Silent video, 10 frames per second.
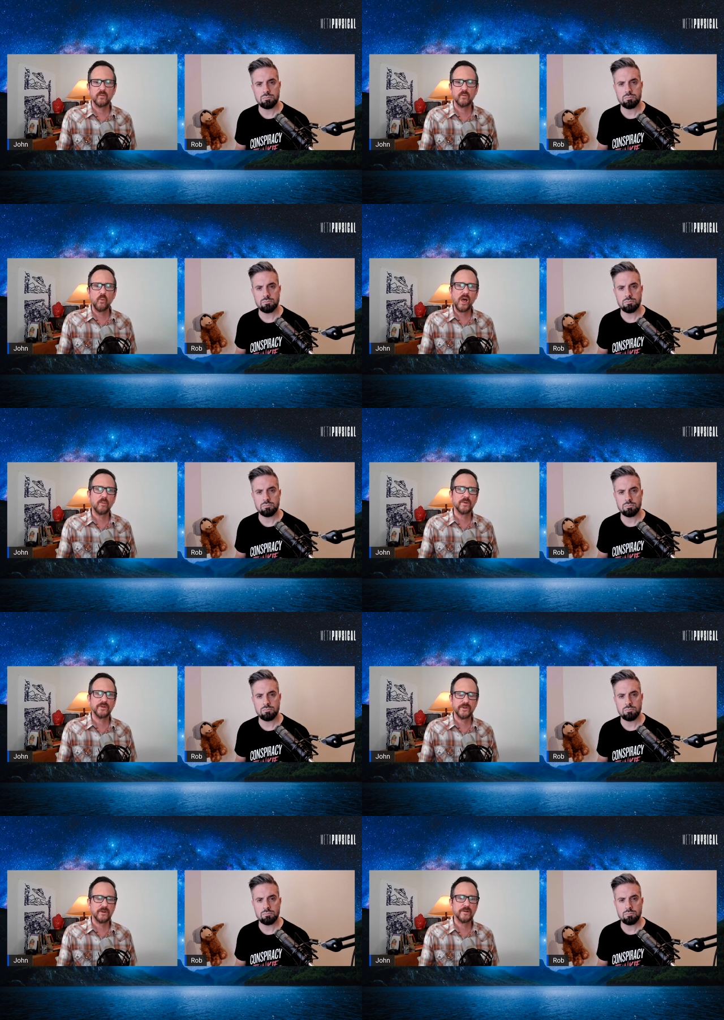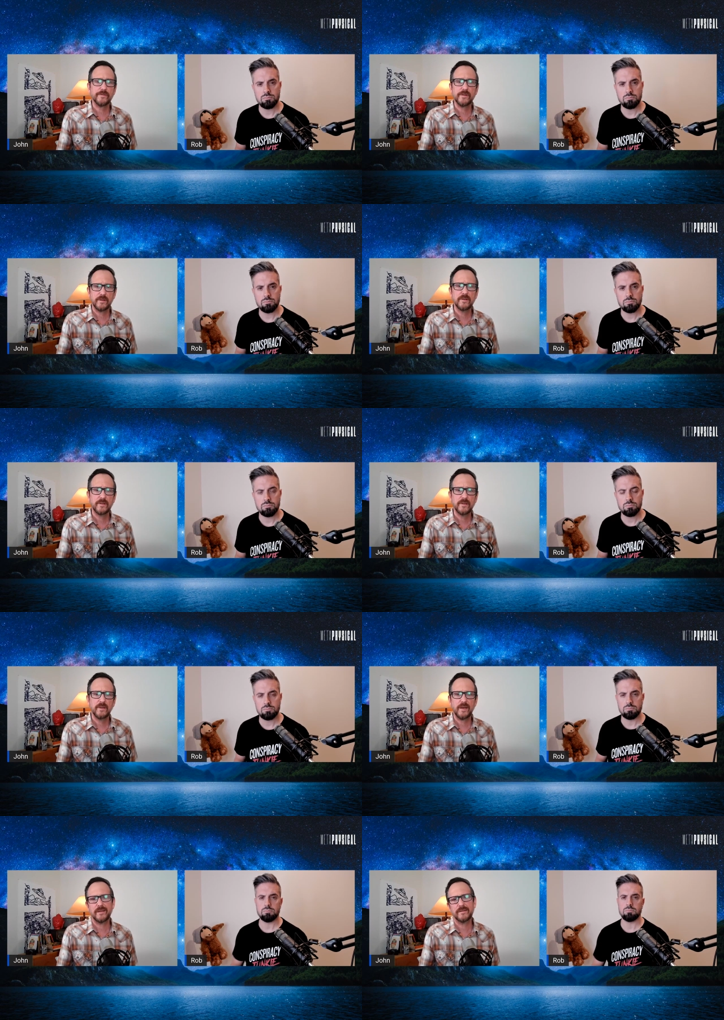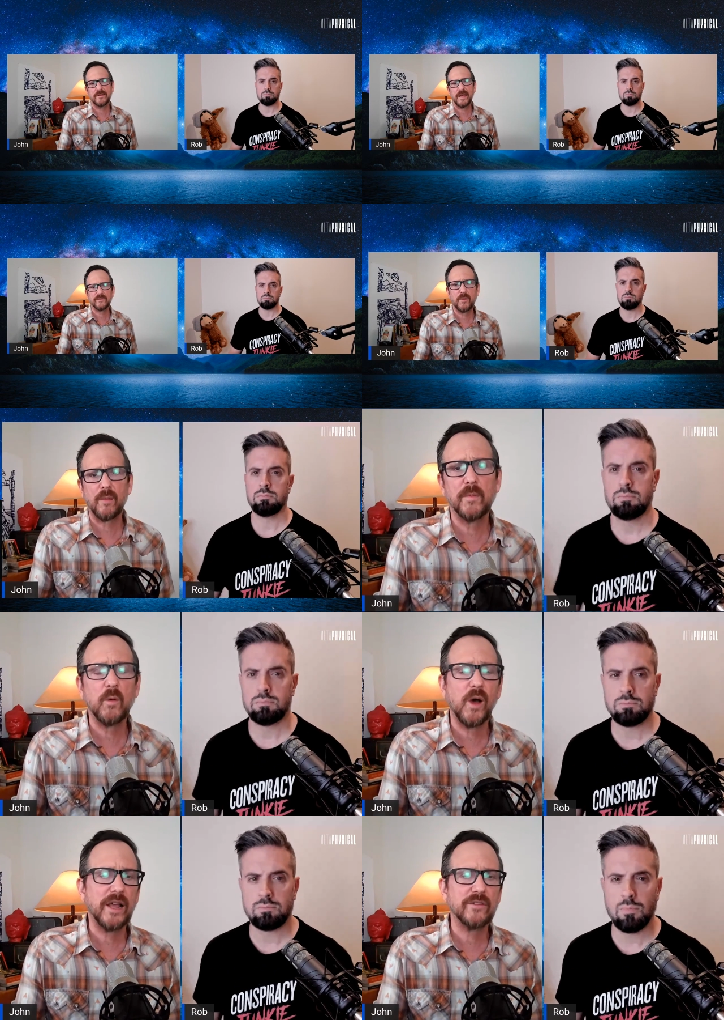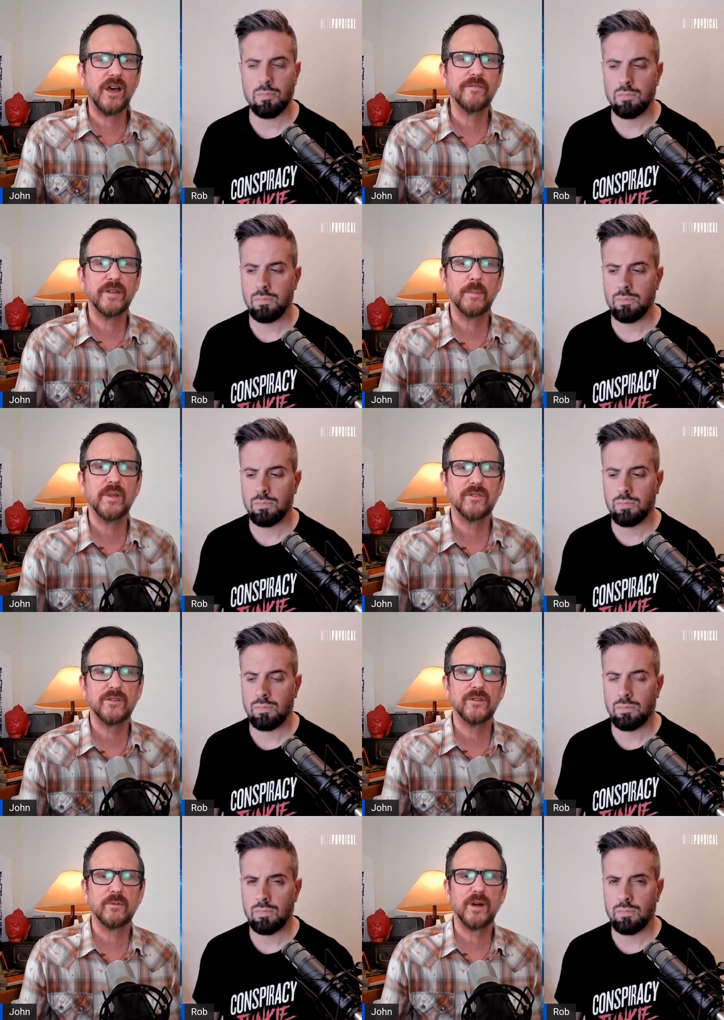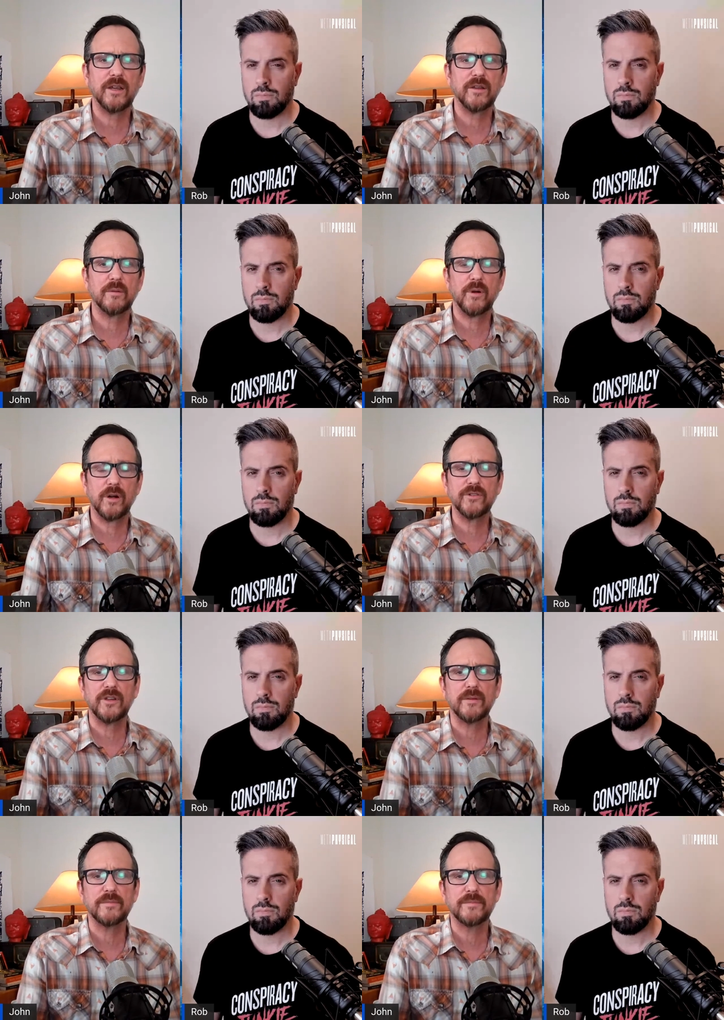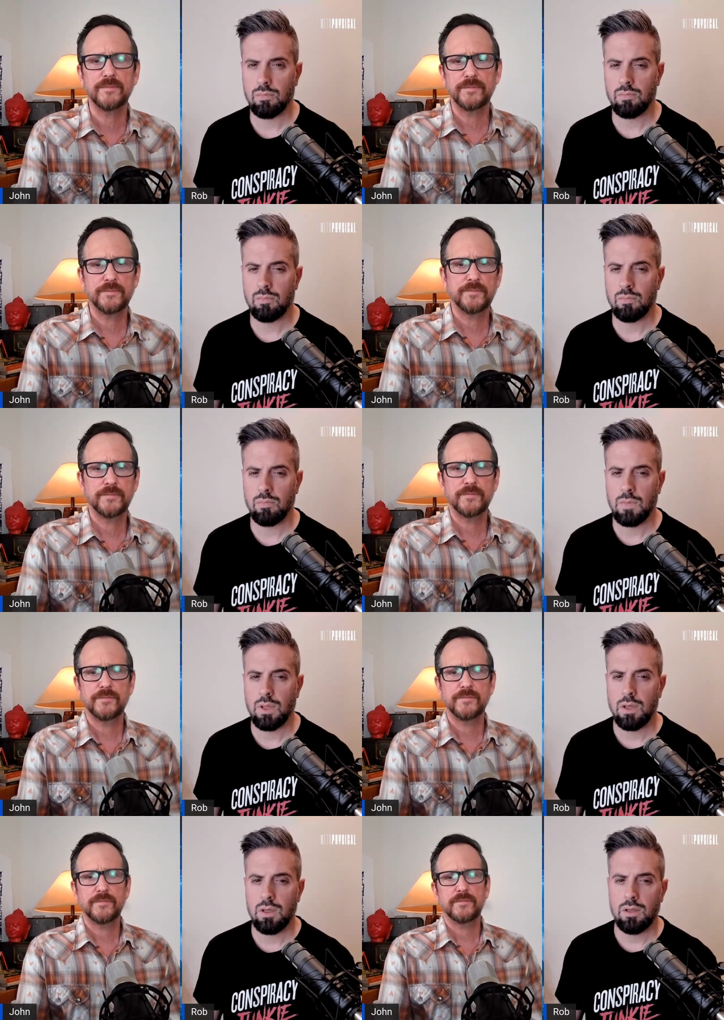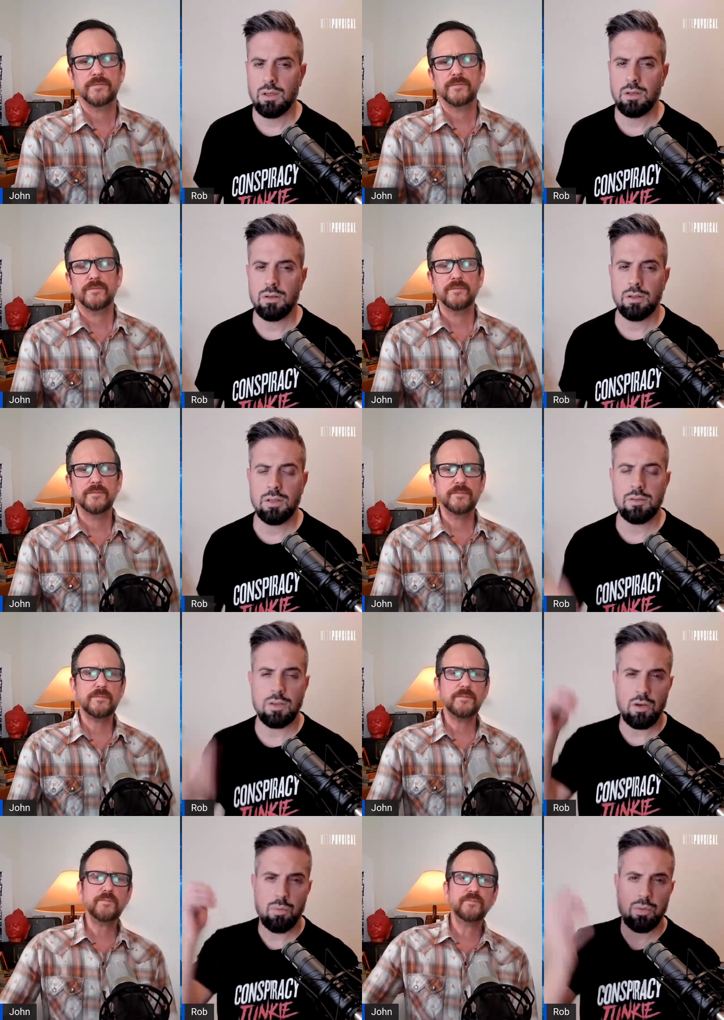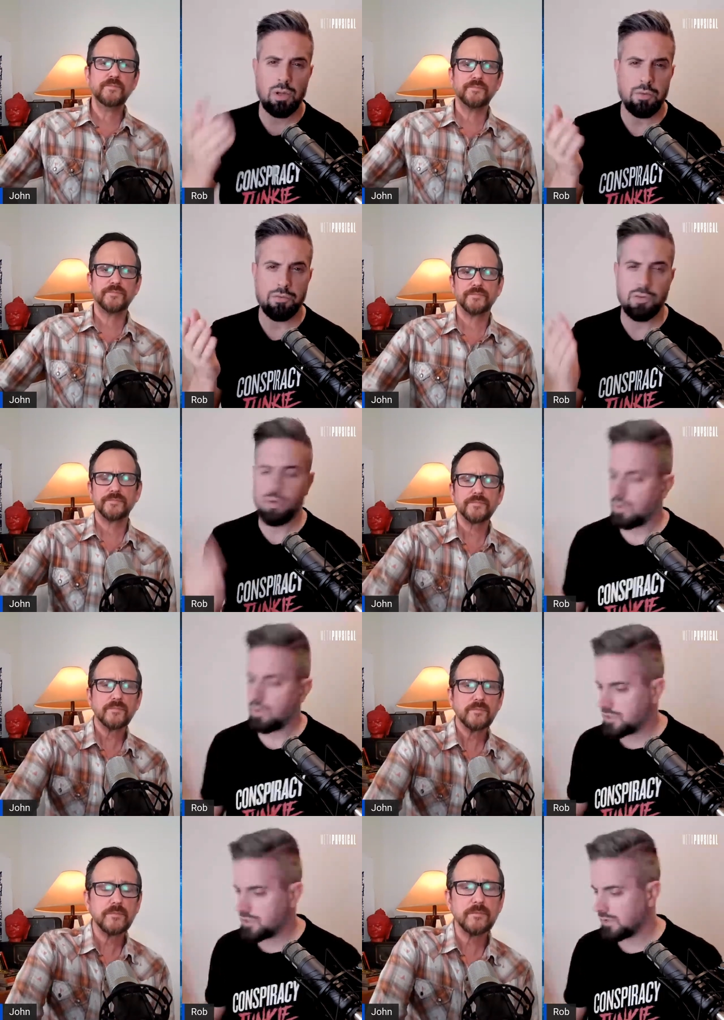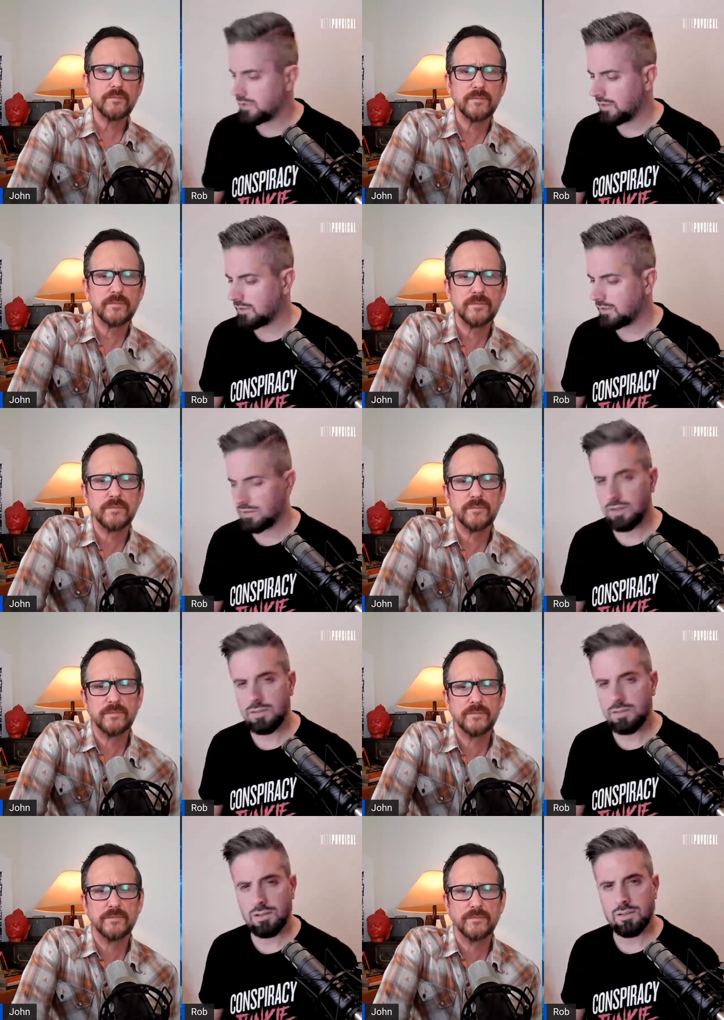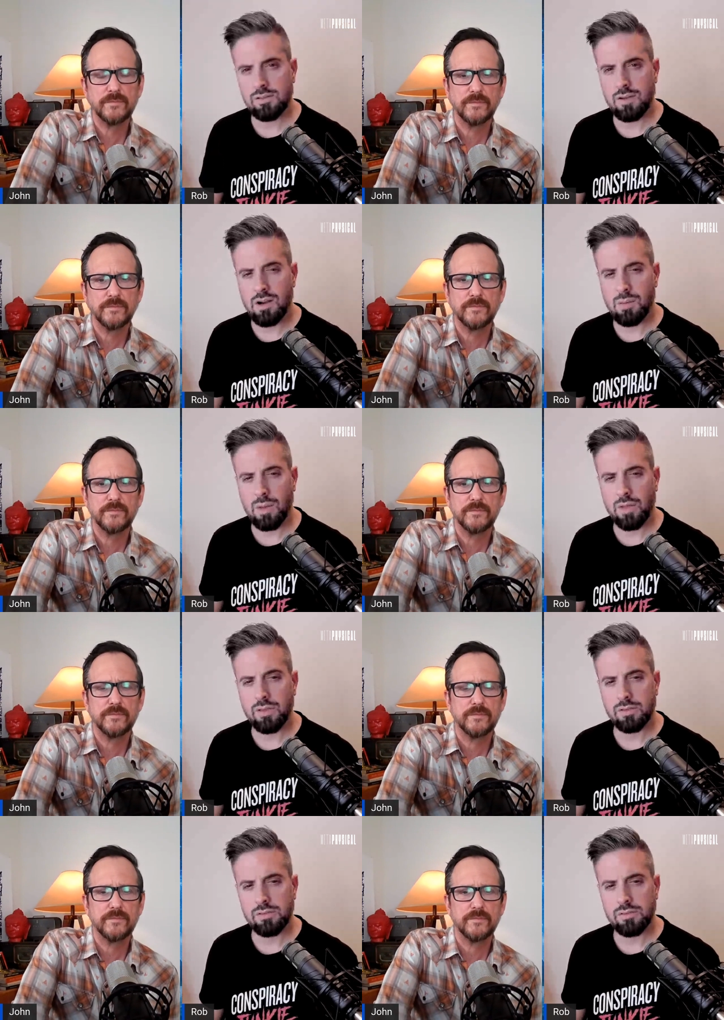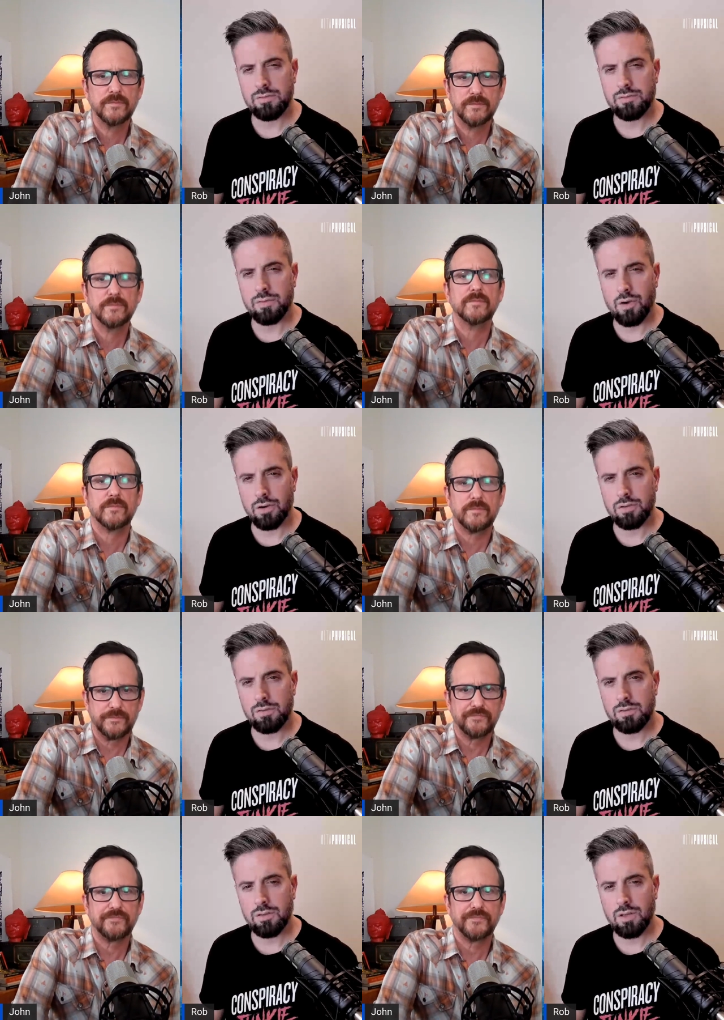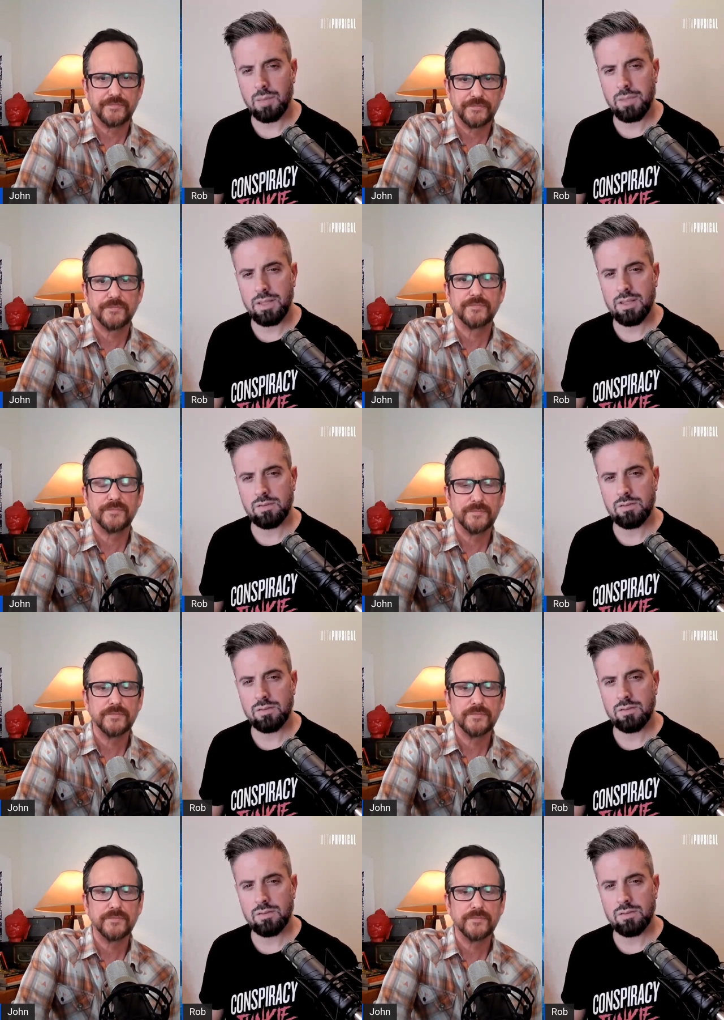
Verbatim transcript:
Speaker 1: well preserved. Mm. And that's probably why it's off limits to the regular person.
Speaker 2: And Lindsay, can you pull up mm-hmm. a photo of Chichen Itza? Let's let's talk about this first. I mean this